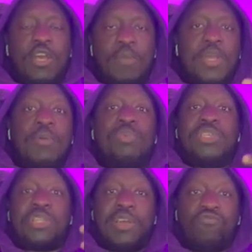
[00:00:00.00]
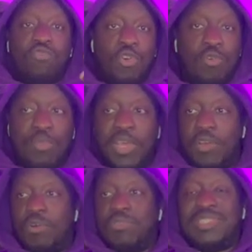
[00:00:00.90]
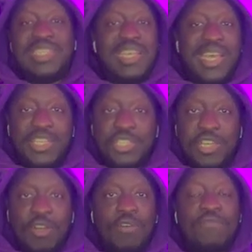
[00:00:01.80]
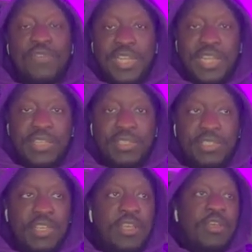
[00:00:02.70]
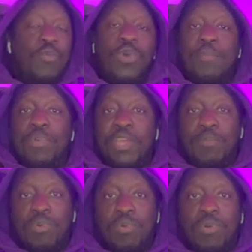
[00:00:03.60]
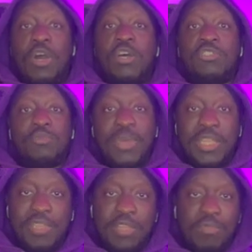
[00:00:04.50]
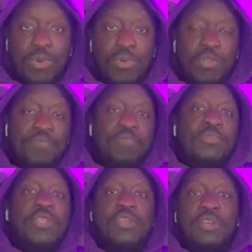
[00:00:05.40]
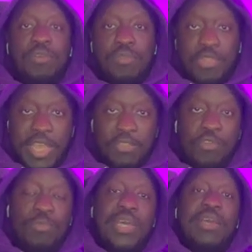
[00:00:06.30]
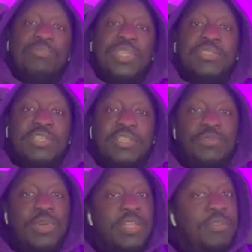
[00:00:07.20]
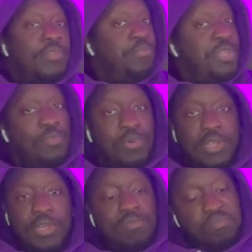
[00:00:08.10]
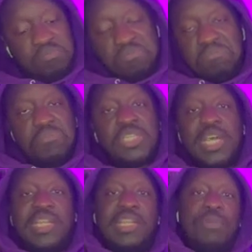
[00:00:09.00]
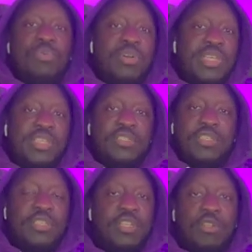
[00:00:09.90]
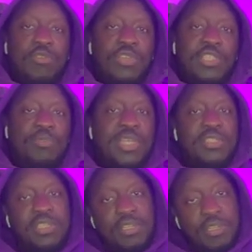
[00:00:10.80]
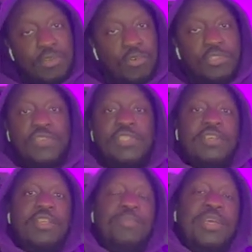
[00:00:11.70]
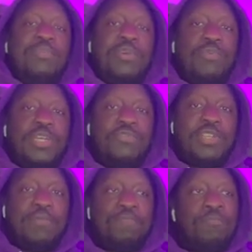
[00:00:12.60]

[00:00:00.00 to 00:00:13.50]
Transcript: companies like Royal Mail, DHL, FedEx. When people are spending more, you know, they do better business. When people are tightening their pockets and not really spending, of course things are going to be a bit worse for them.